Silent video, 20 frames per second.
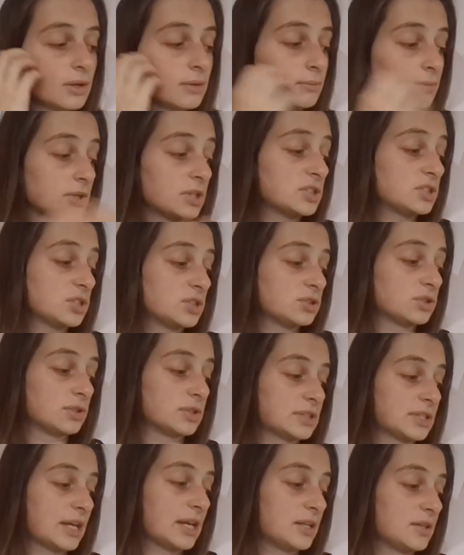because they're so
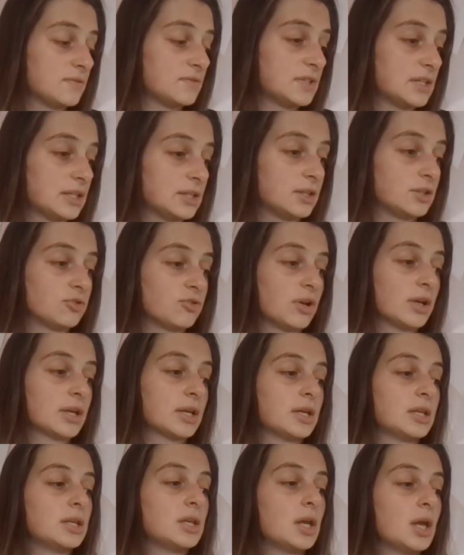scared of Dylan the
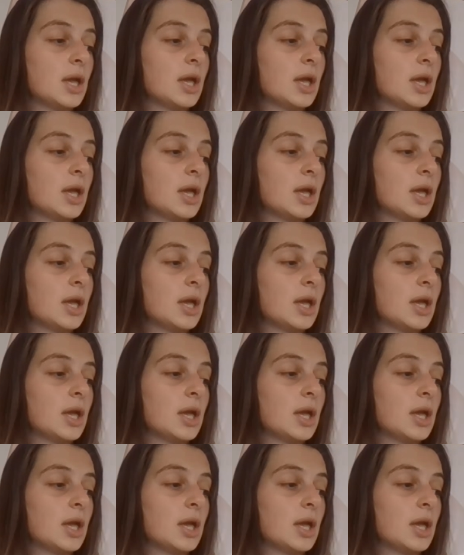dragon.